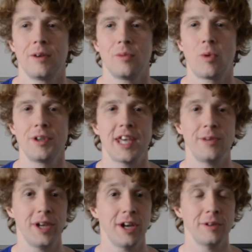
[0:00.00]
one day
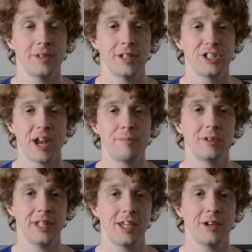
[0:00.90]
we hope that general
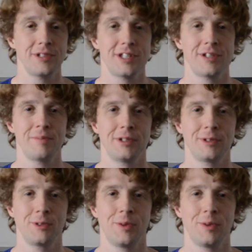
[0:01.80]
ecosystem models